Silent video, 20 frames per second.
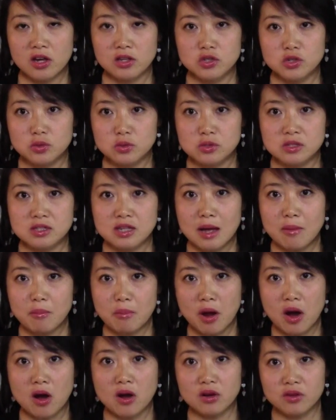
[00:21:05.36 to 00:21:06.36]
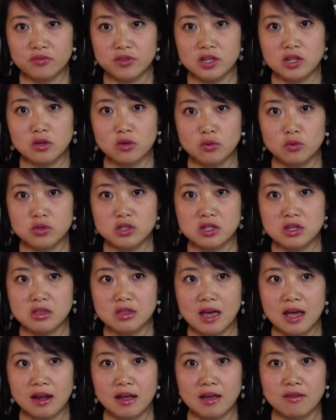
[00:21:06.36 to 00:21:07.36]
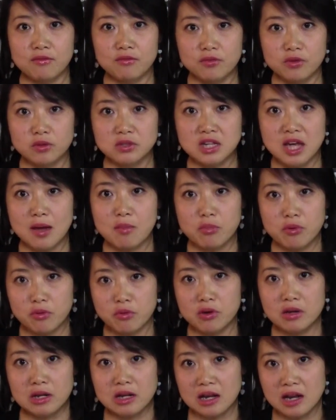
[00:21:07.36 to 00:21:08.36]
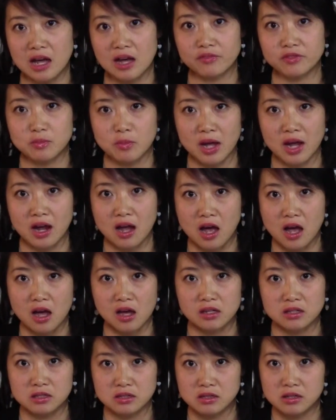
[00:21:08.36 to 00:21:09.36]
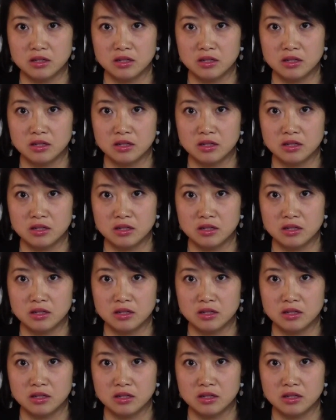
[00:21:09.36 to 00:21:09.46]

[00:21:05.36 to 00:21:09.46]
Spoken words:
on to some part of the illusion that can feel temporarily loved by God.